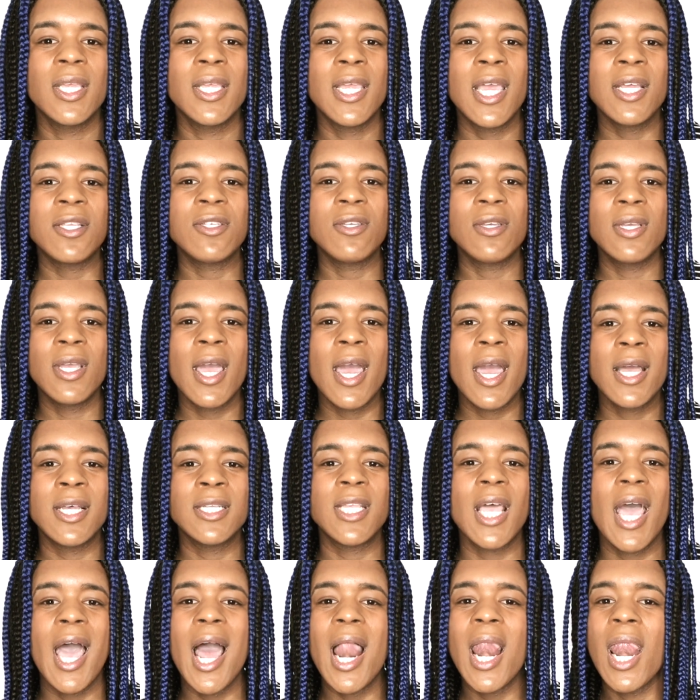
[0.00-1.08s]
Yes, you
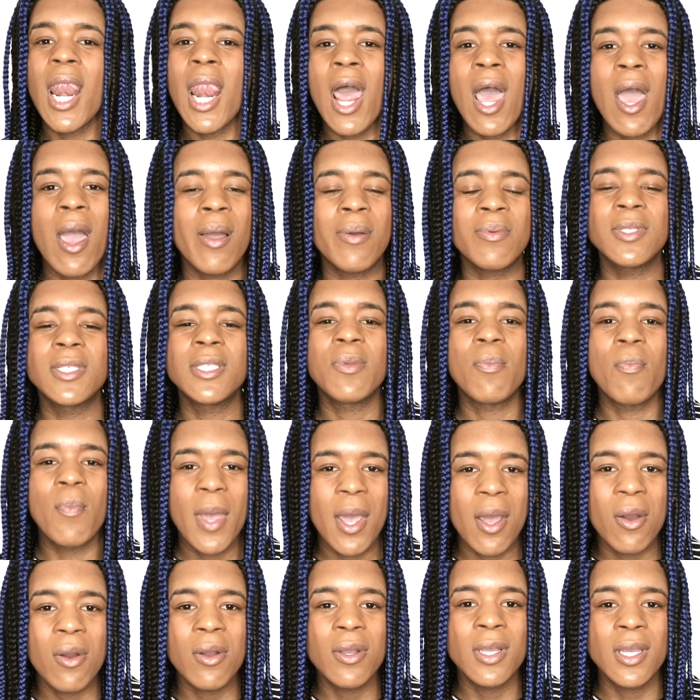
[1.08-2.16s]
guys, I love
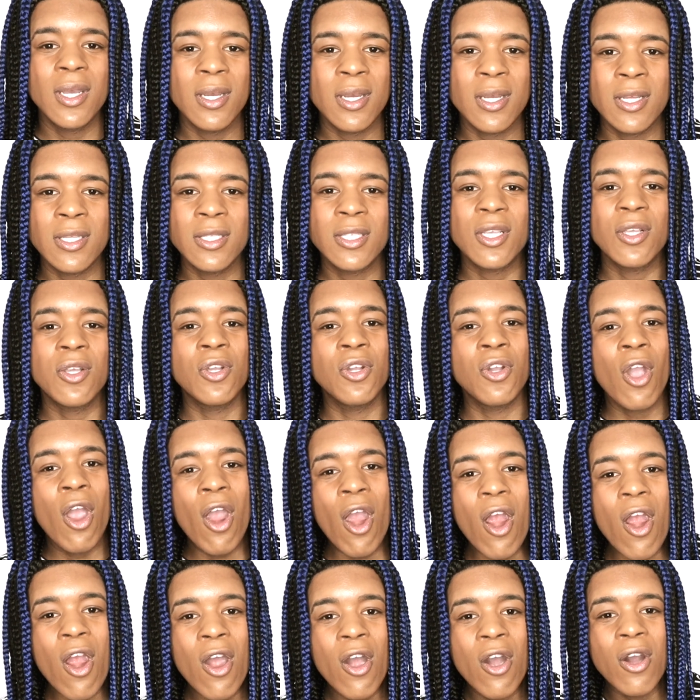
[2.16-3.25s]
smell goods.
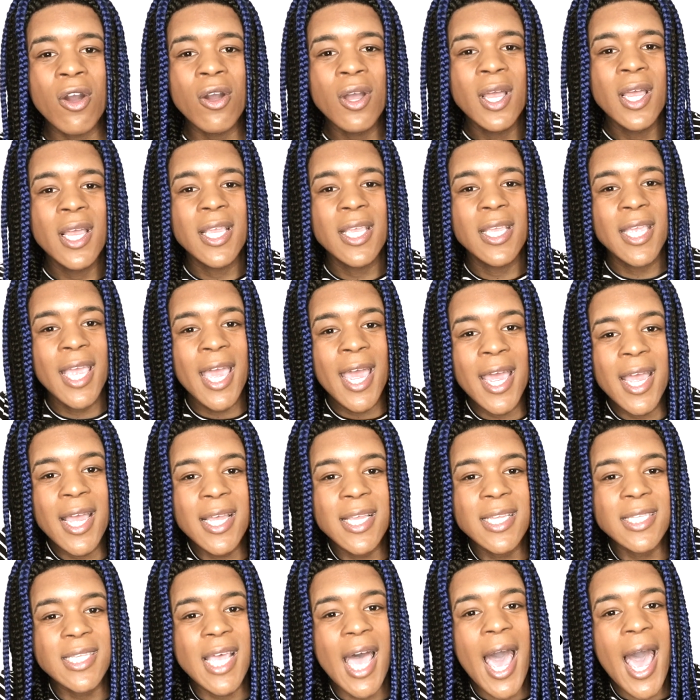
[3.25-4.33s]
Girl,
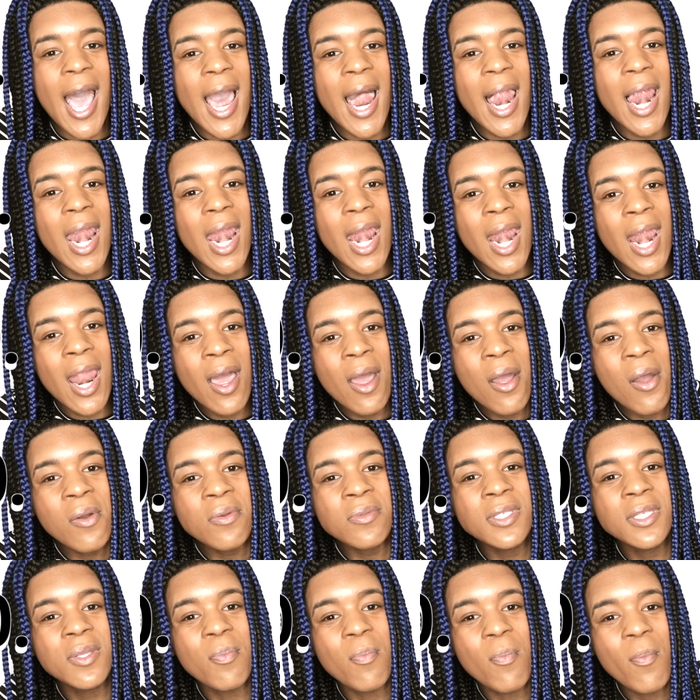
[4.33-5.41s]
yes, I
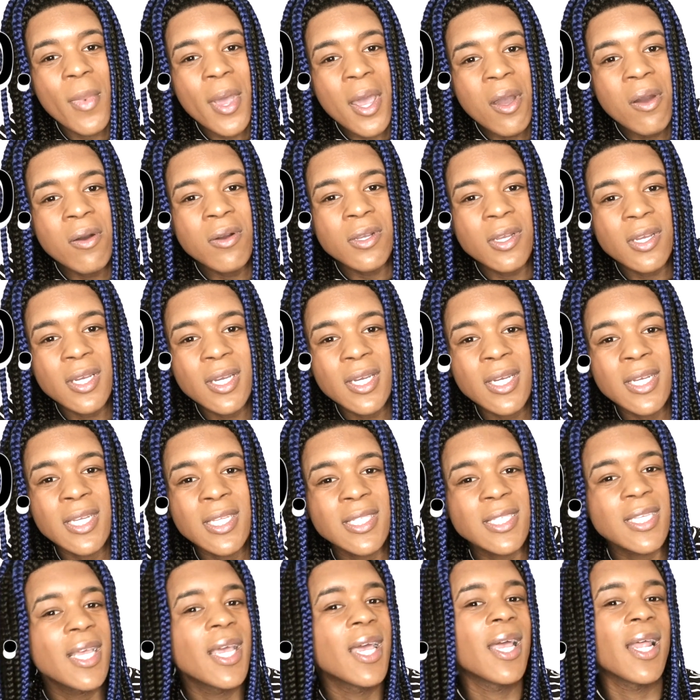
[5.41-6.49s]
love smell
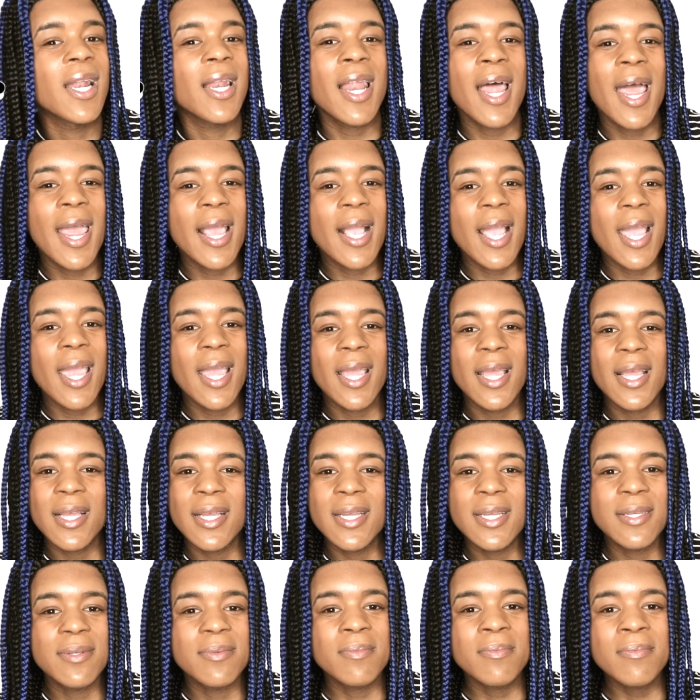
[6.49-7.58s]
goods. Like,
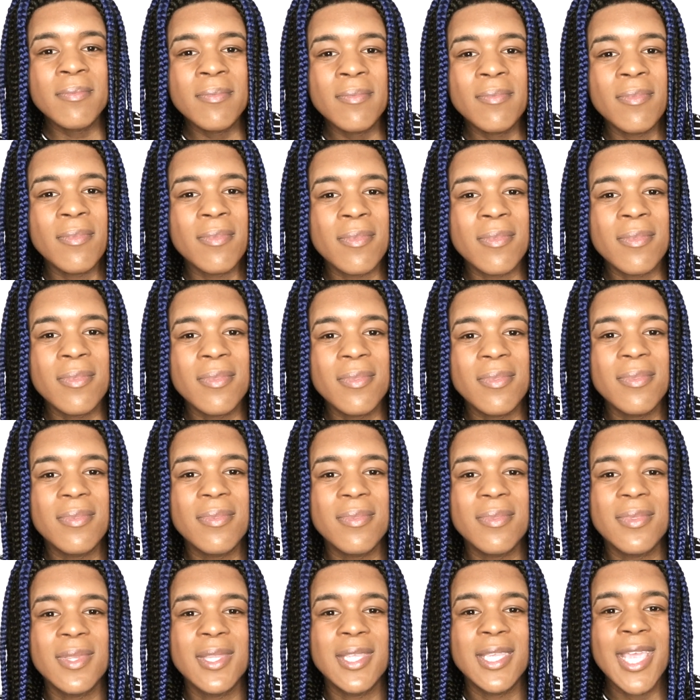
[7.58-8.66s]
mmm,
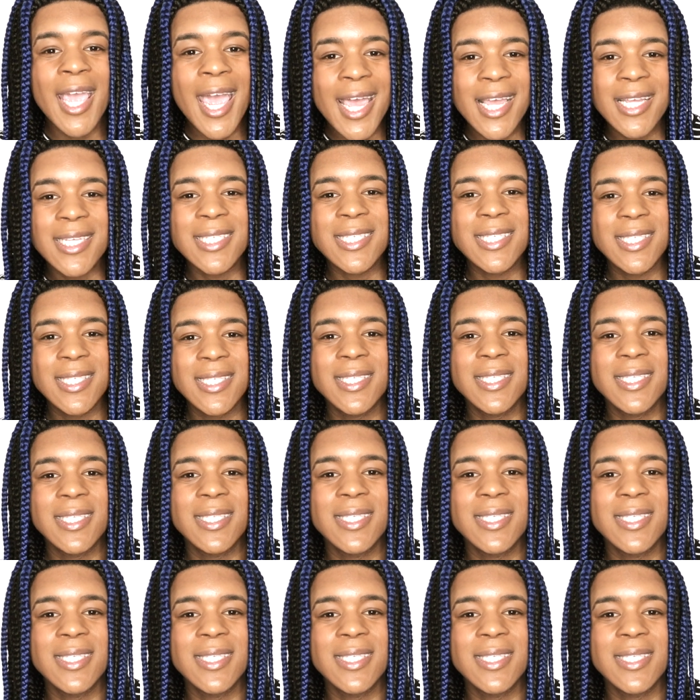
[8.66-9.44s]
yes.